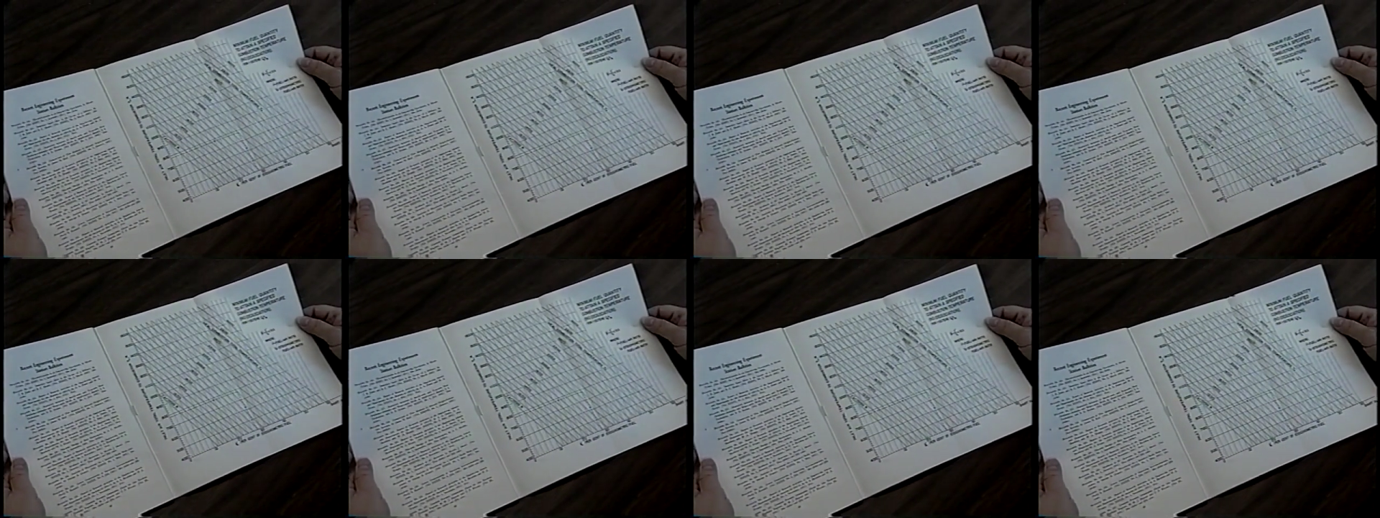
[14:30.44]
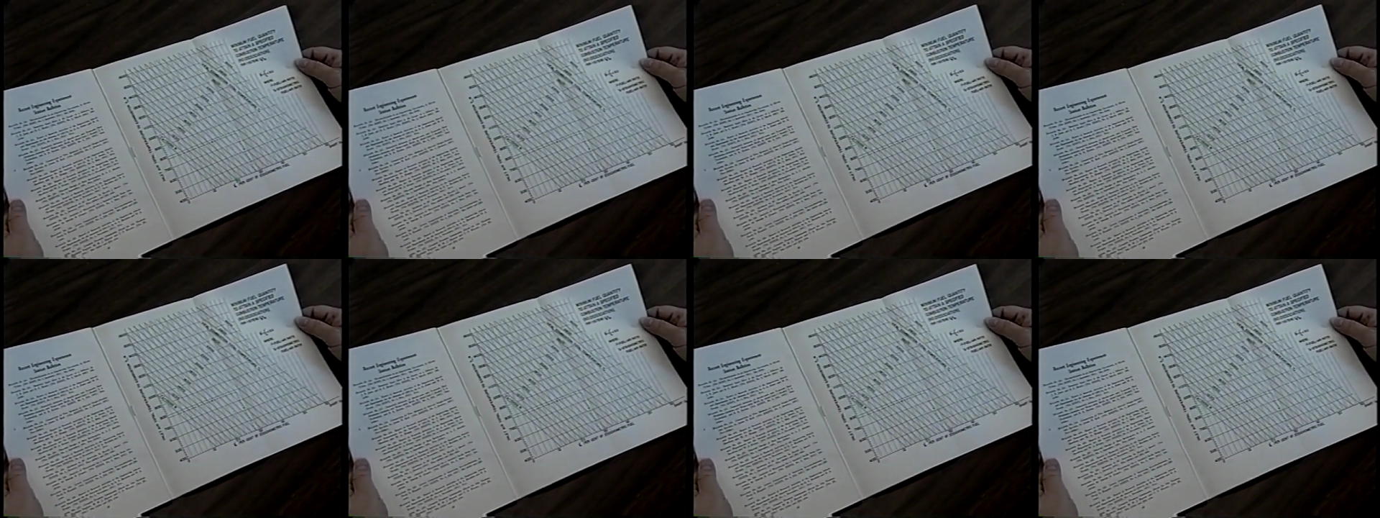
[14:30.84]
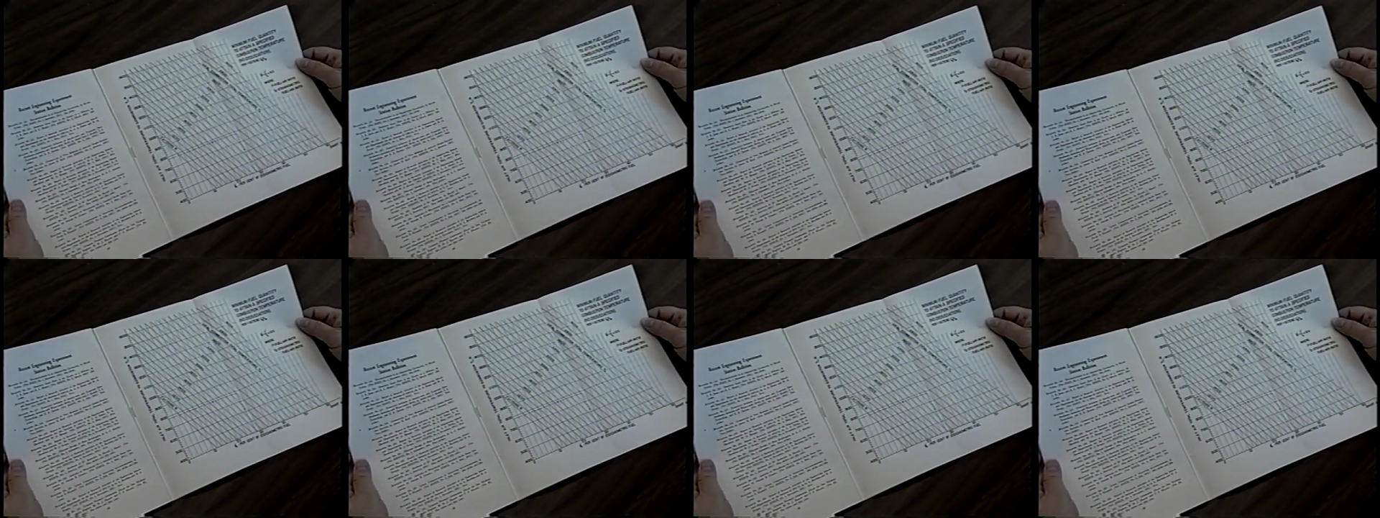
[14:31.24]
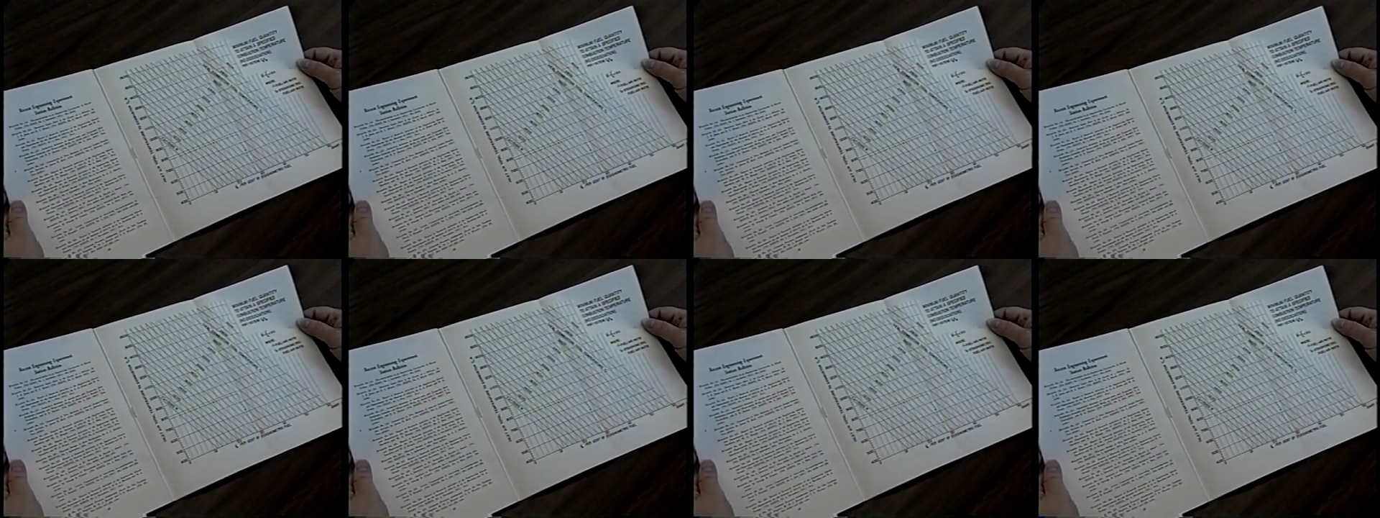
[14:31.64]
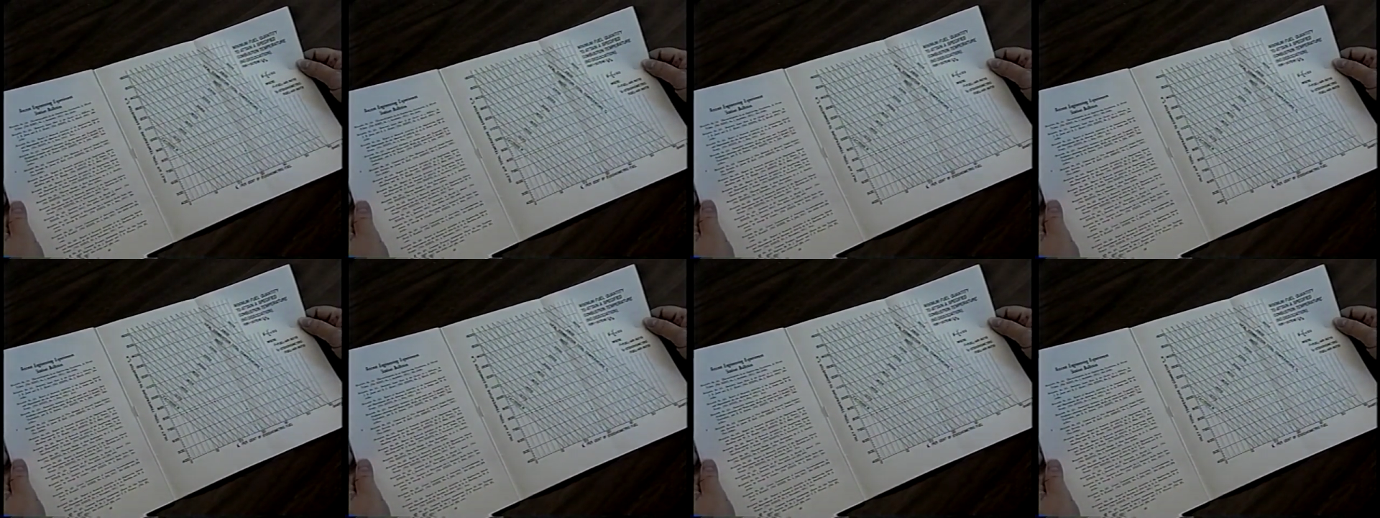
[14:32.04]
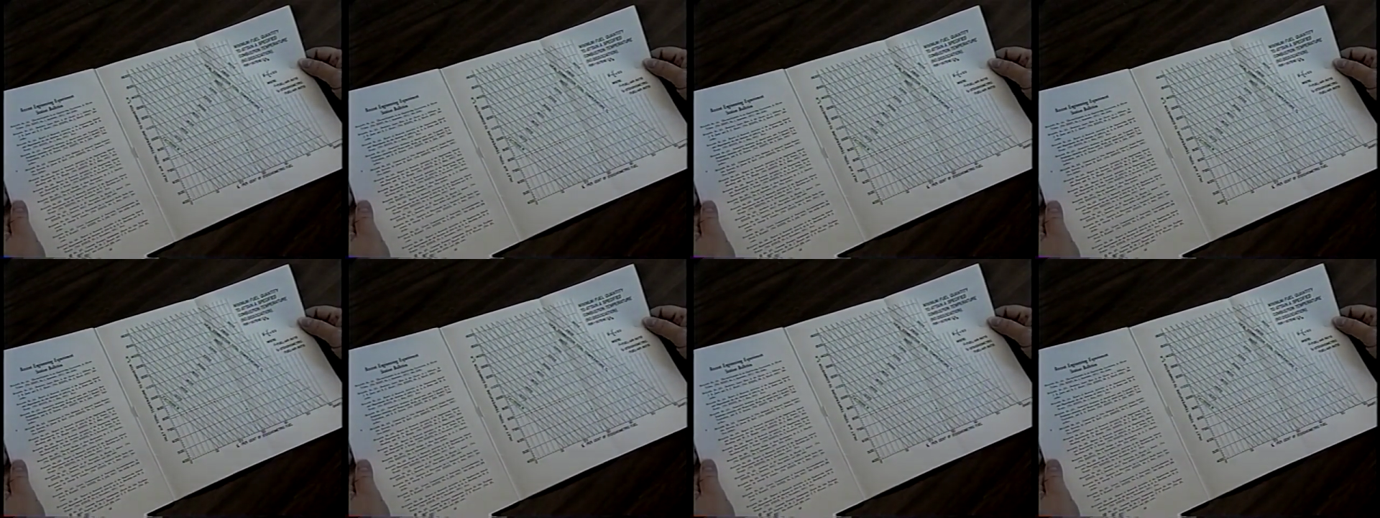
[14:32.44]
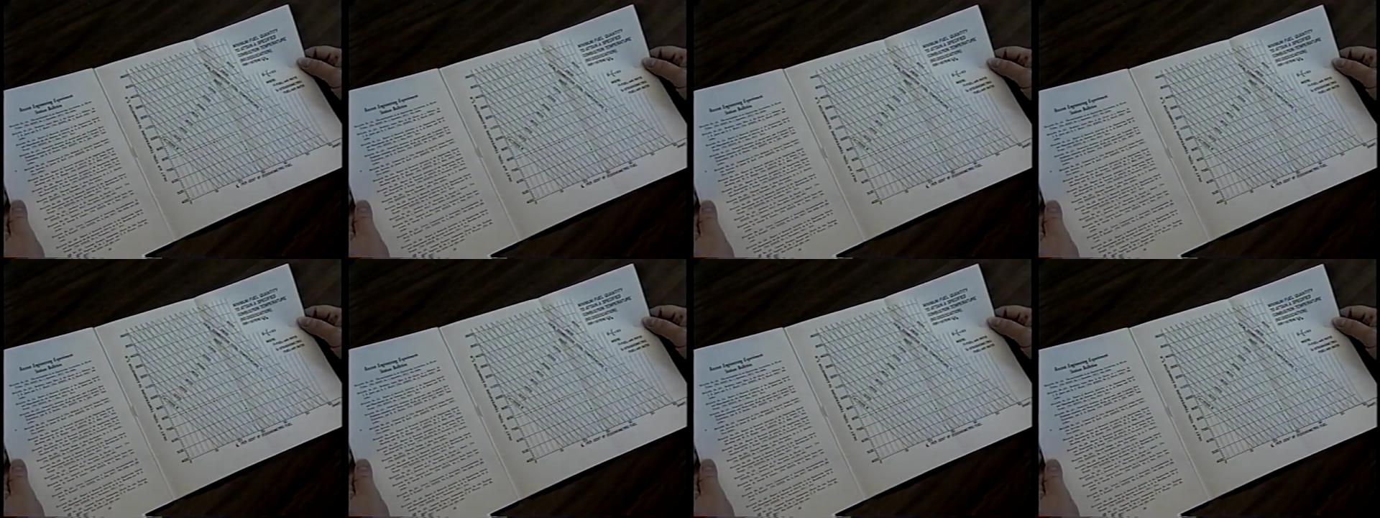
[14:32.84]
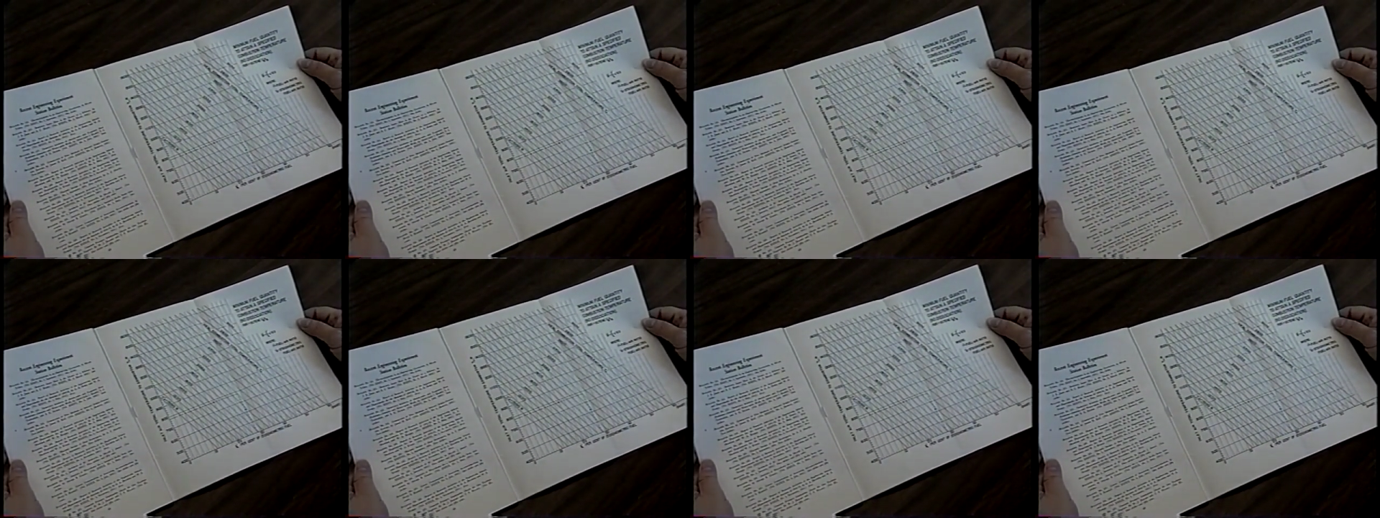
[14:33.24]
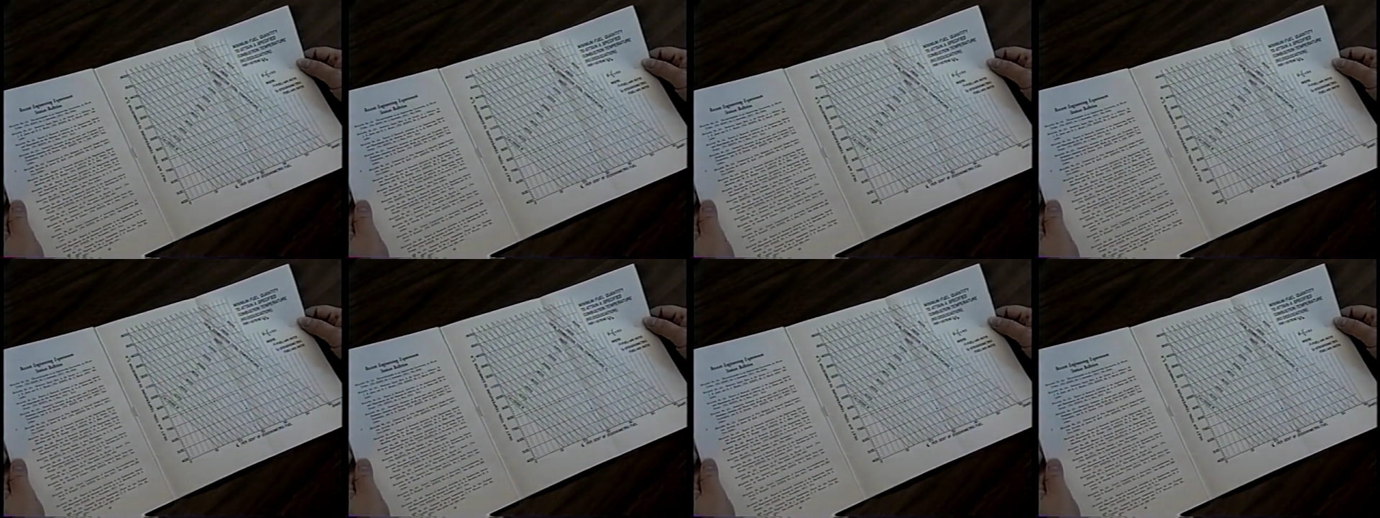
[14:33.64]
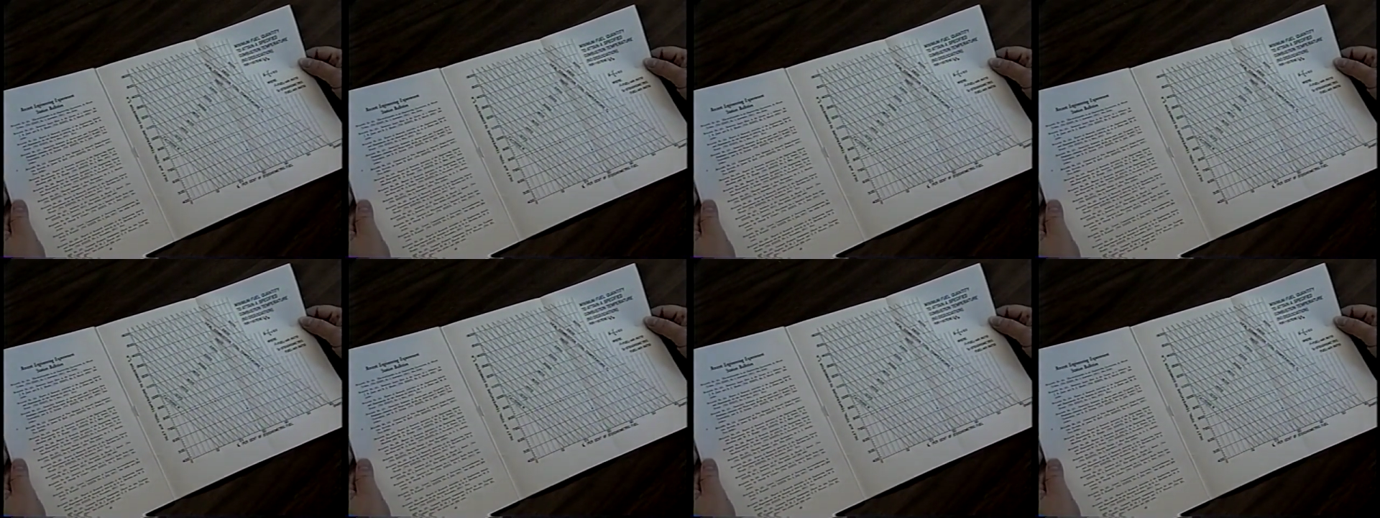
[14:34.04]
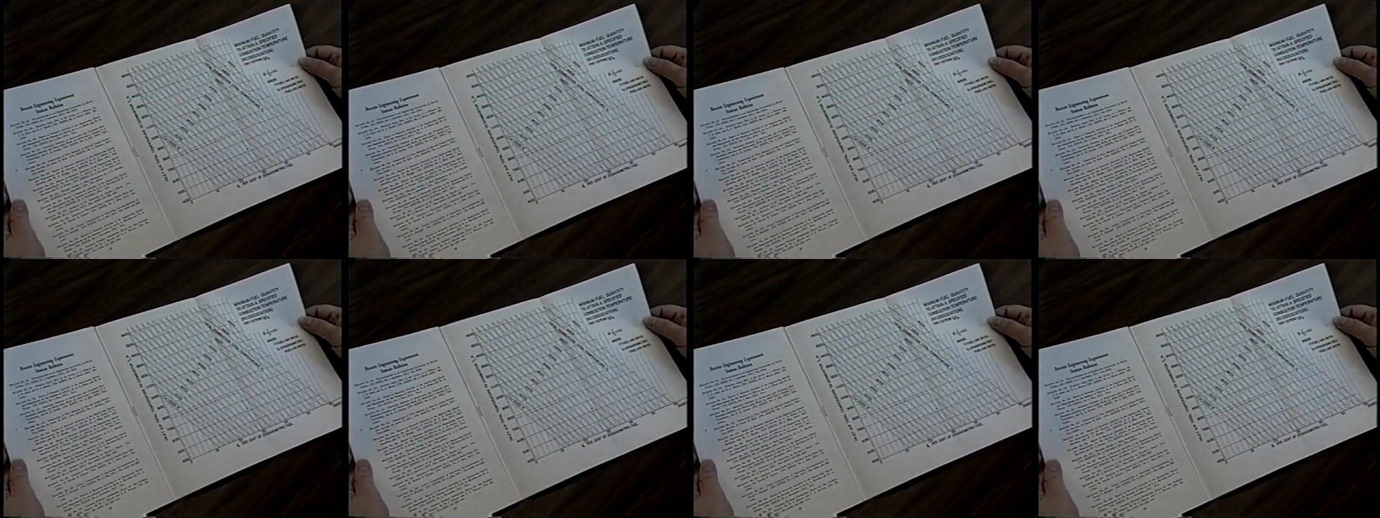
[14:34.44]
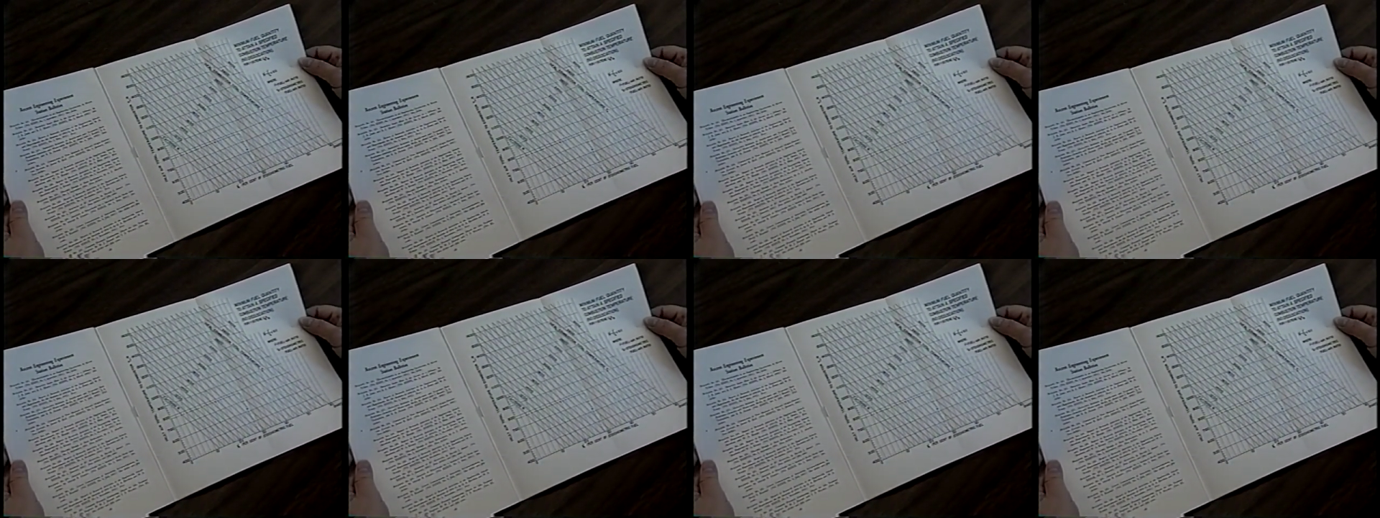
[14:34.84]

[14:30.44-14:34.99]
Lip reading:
[unreadable: no face in view]